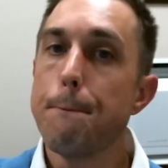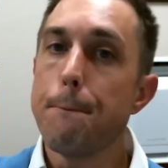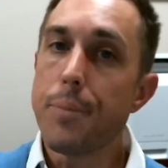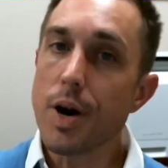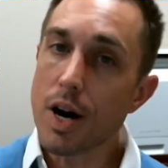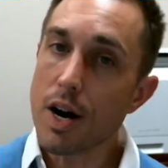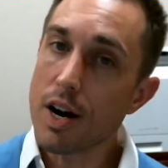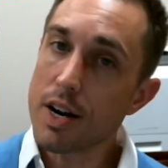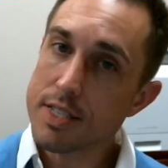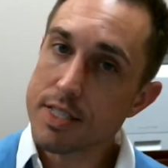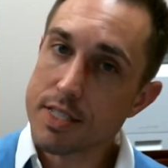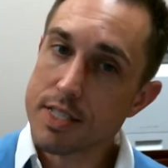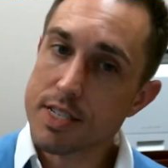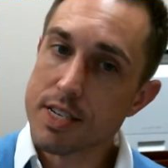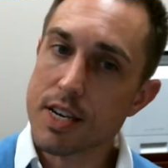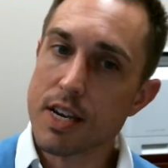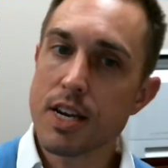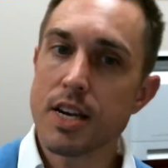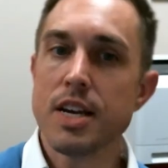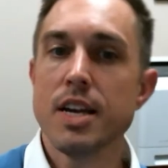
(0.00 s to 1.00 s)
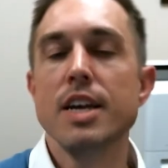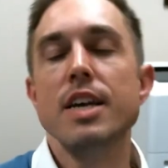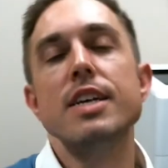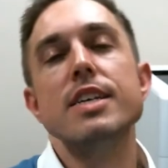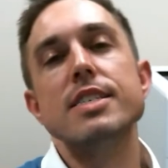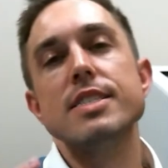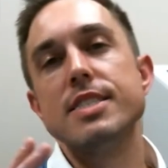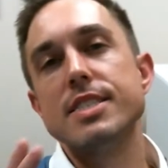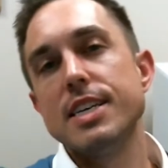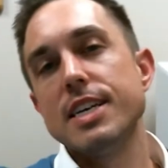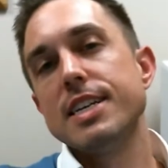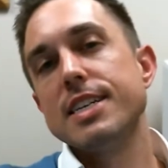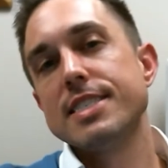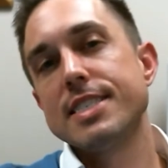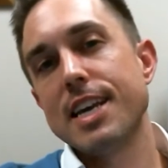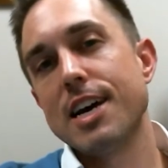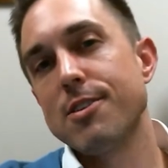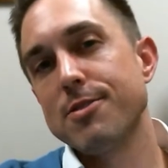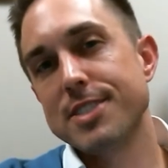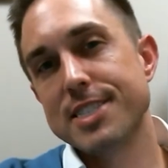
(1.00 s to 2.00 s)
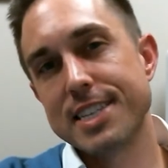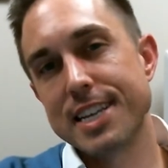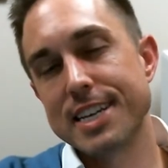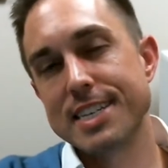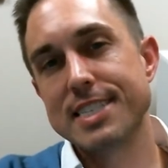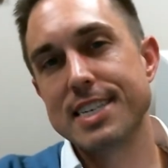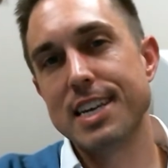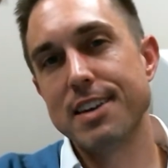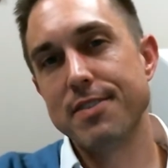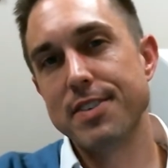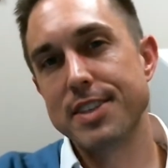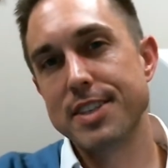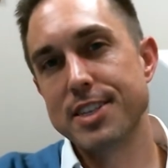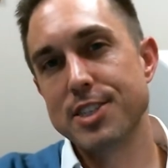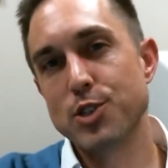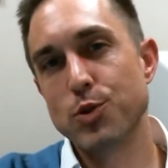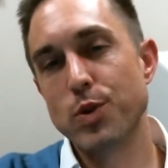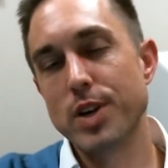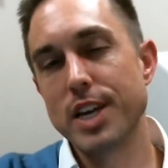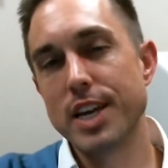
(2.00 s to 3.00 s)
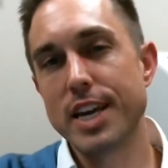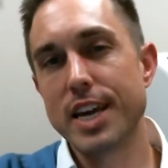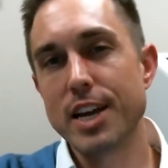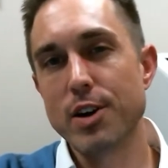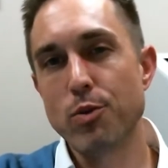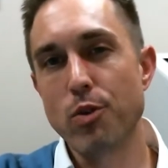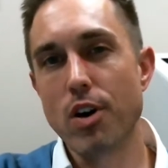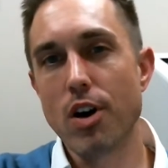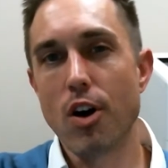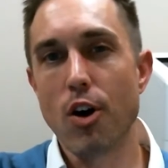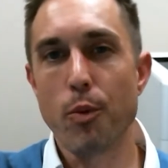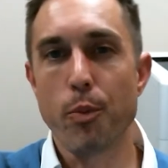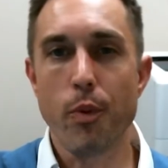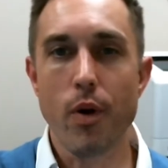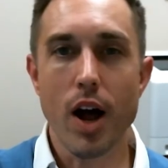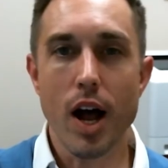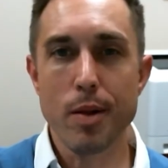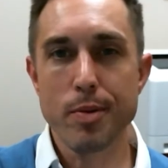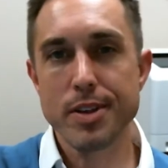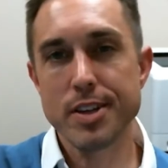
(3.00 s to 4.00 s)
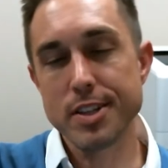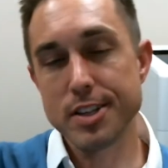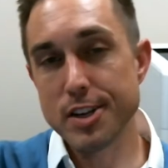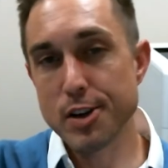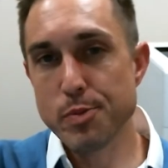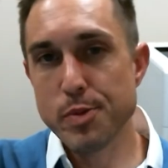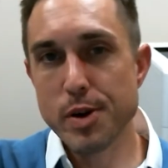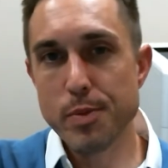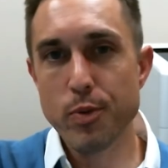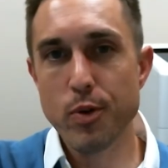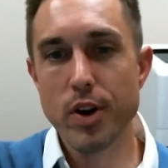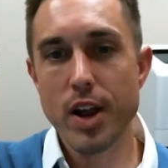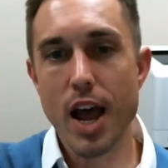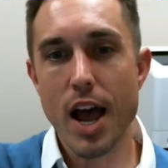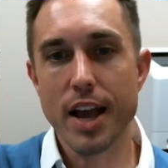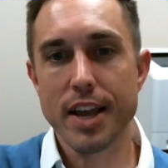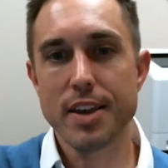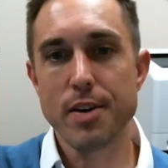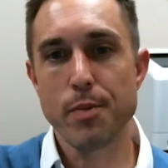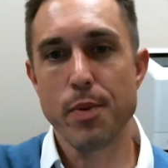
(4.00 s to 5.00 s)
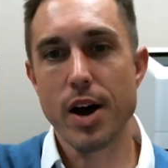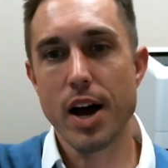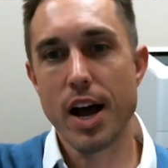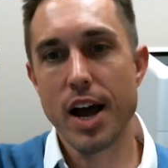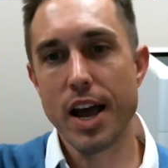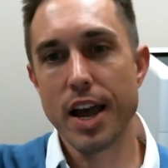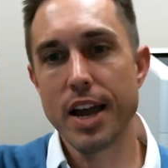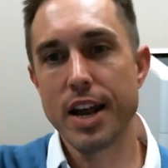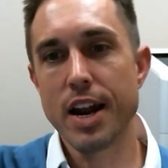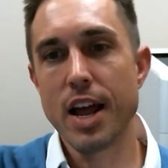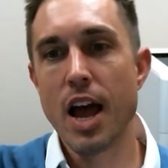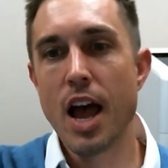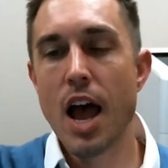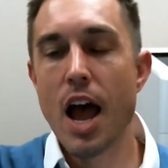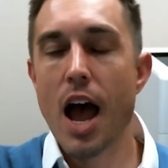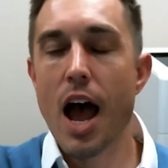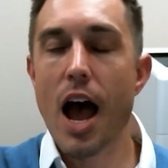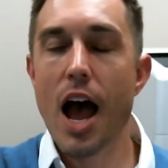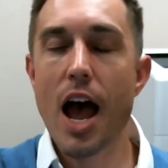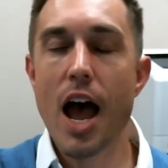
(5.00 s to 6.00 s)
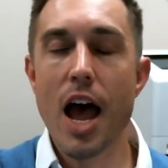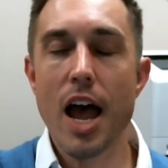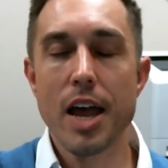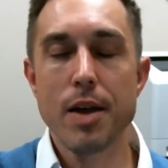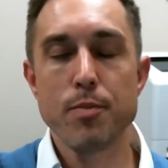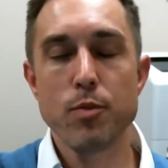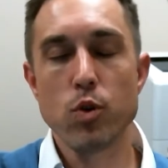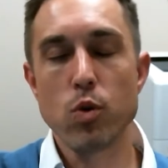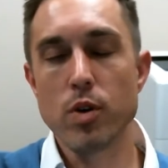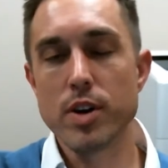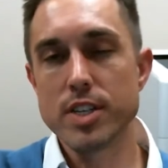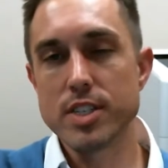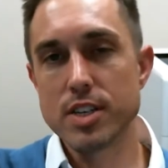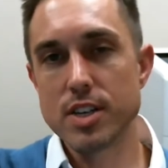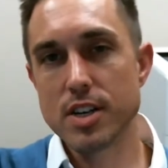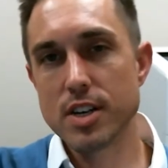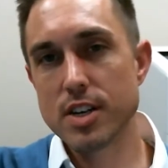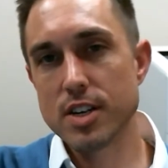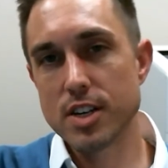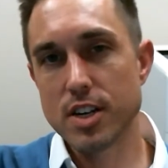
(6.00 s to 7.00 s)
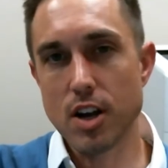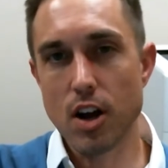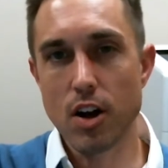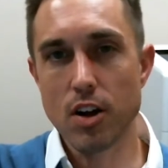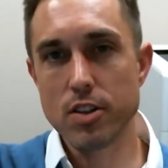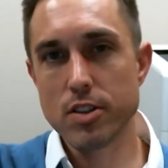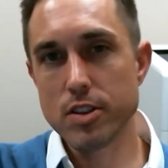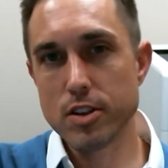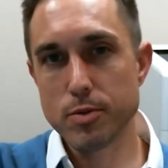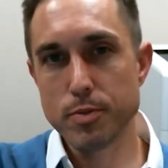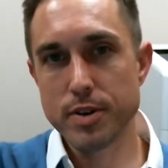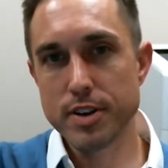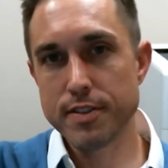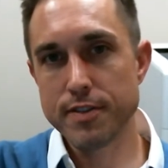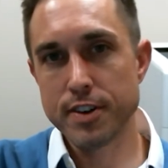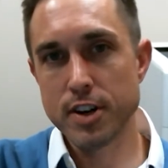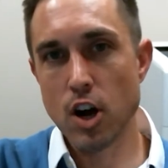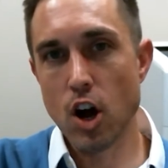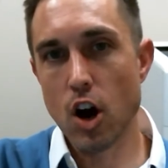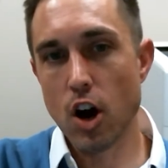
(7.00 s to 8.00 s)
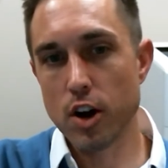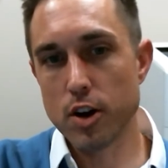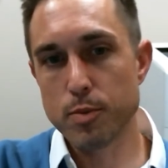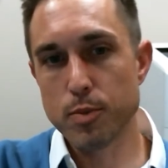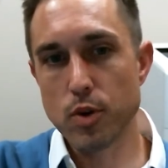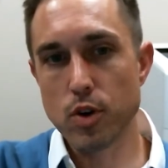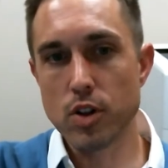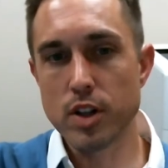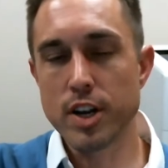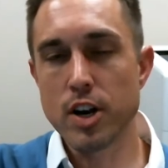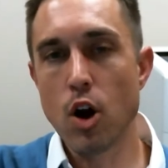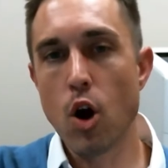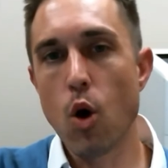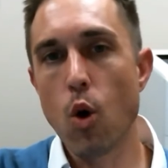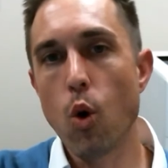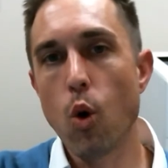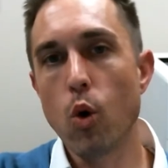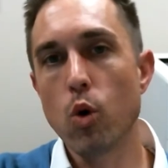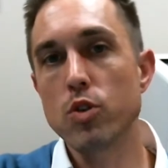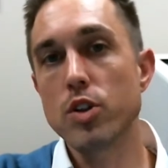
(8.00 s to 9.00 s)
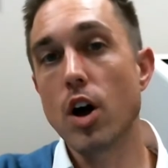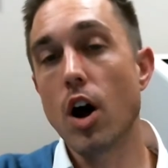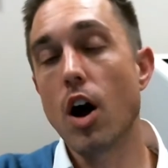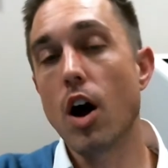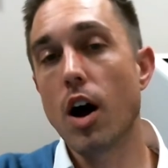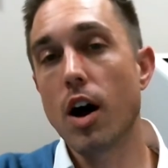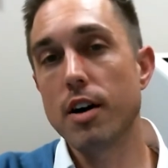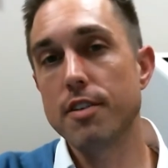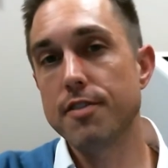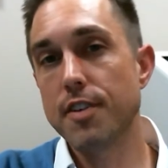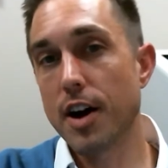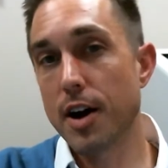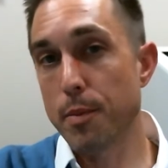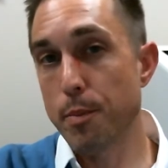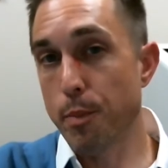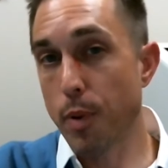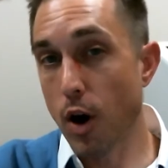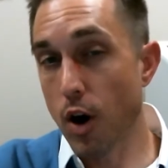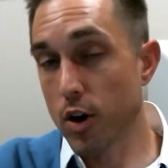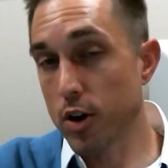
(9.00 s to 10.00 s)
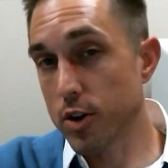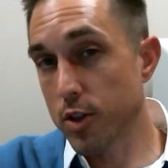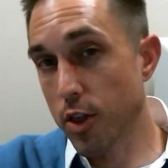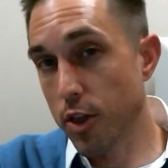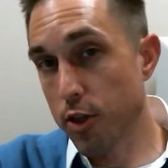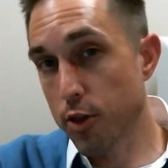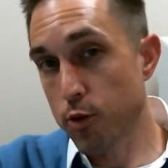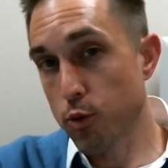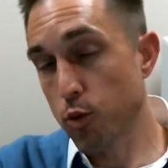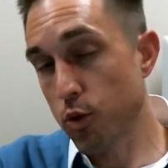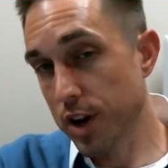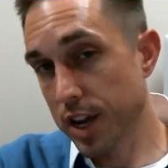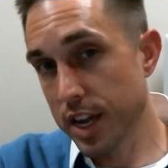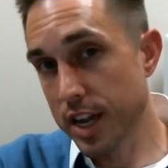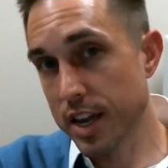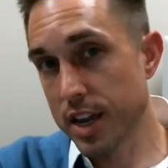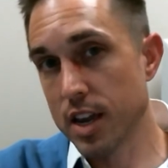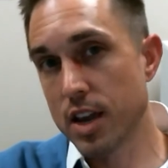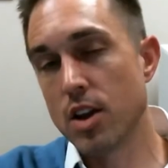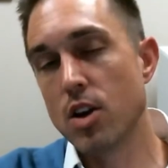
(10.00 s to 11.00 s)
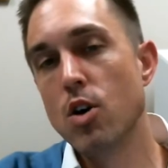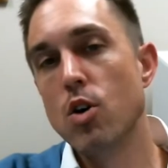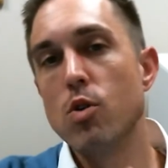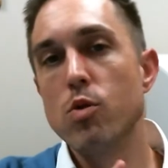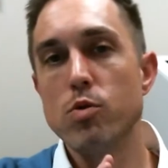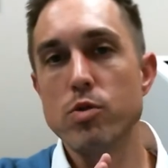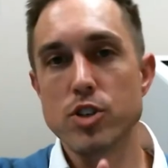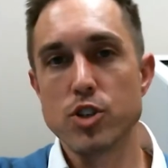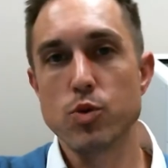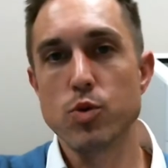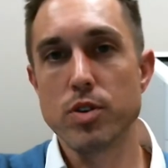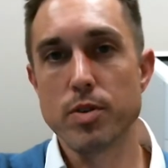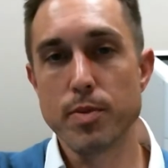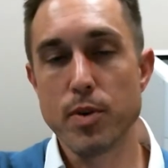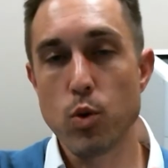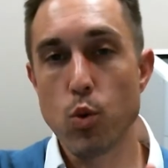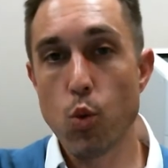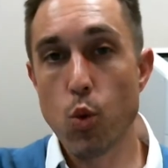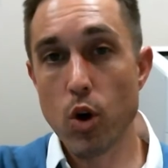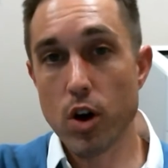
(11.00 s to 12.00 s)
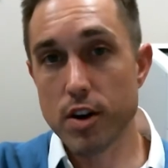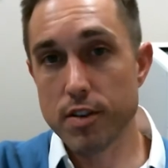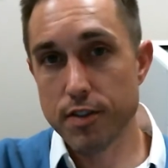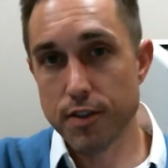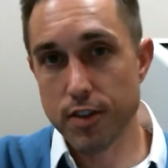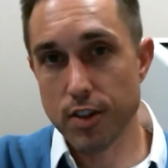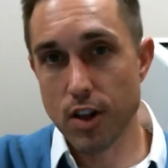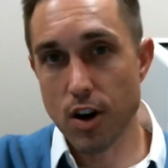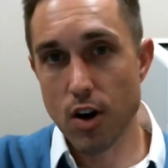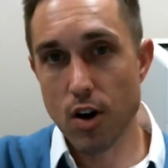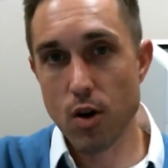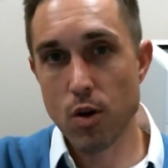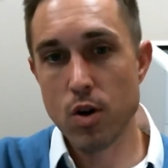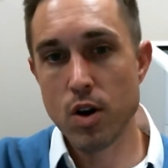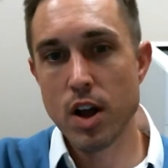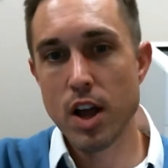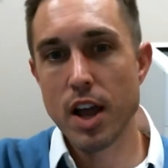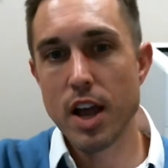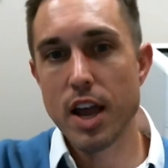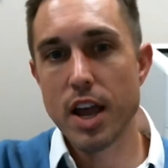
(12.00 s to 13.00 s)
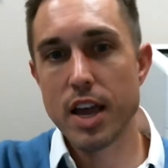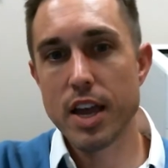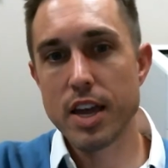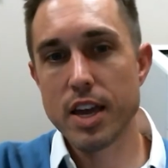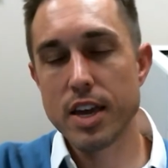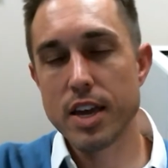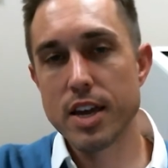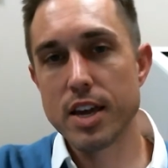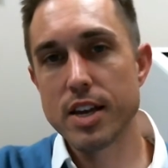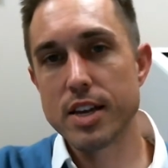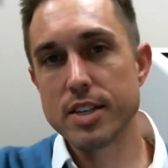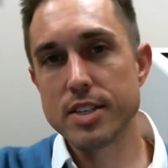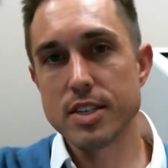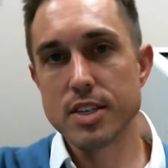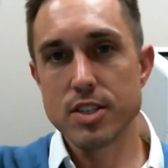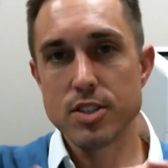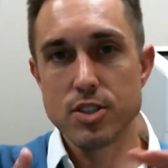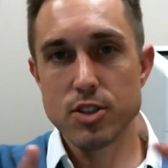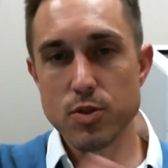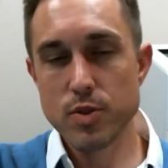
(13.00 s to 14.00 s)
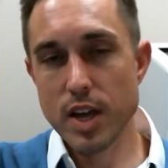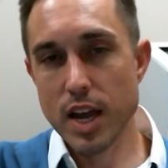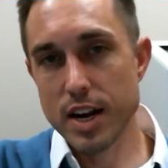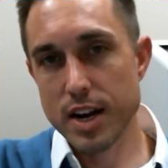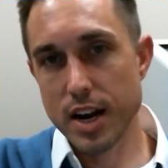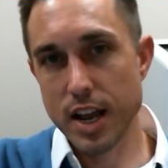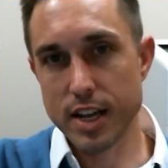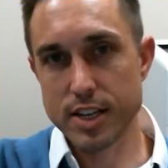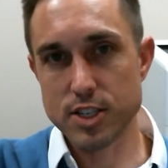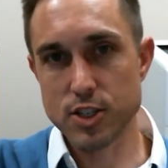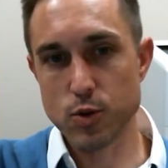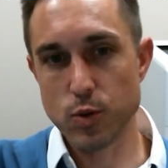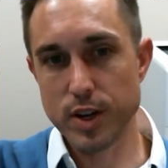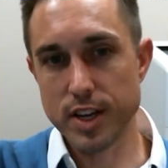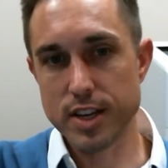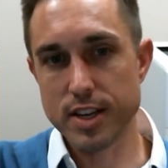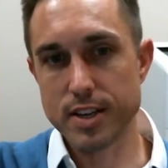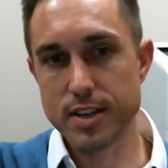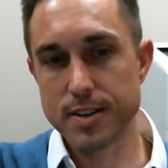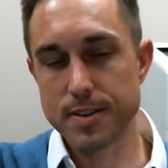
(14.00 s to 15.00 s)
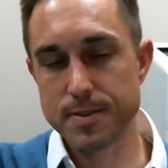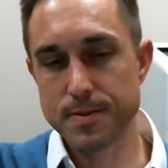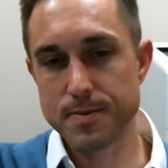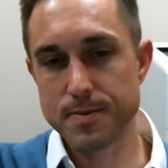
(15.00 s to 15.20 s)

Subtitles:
But seeing as how it's Thanksgiving this week and we're all probably a little bit preoccupied, I'm going to call a little bit of an audible and hold off on part 3, which would have been workflow, and do that next week.